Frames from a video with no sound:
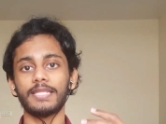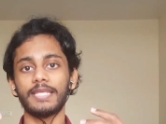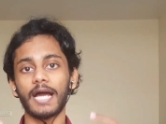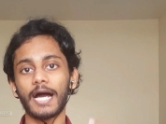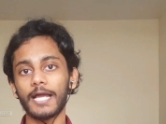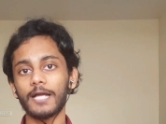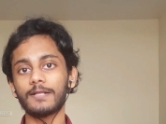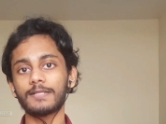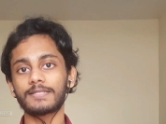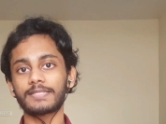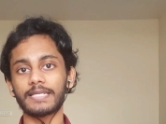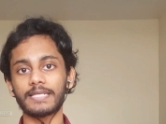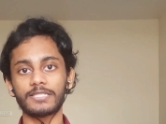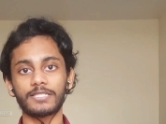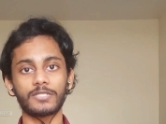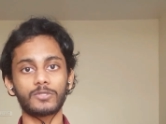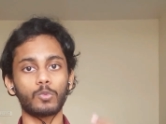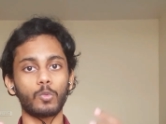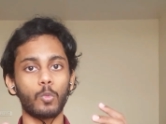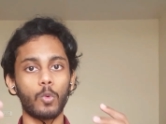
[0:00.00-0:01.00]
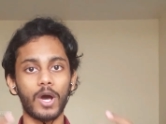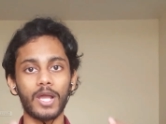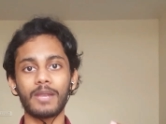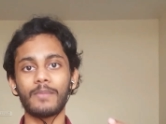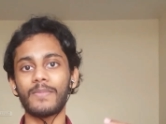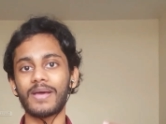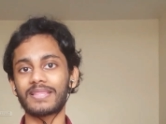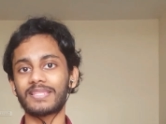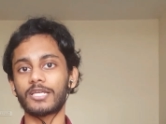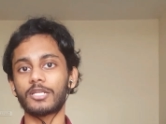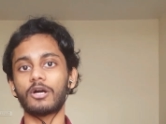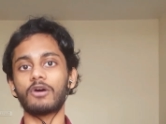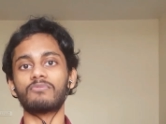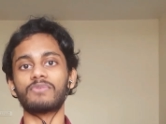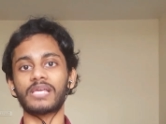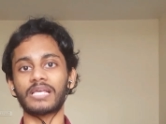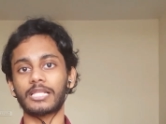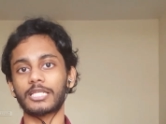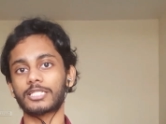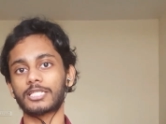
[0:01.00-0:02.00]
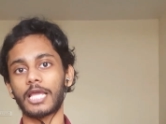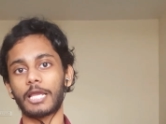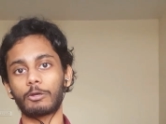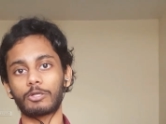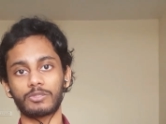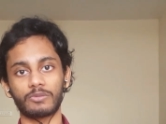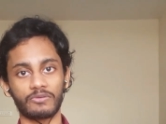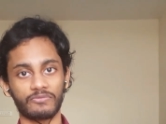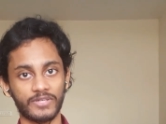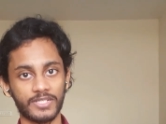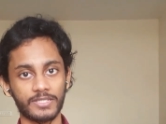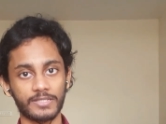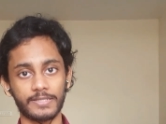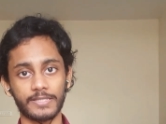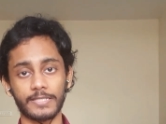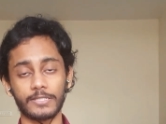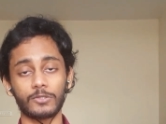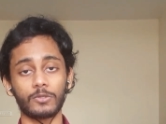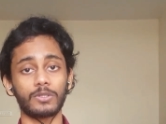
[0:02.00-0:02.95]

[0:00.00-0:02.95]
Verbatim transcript: The IELTS is just one method of English language proficiency.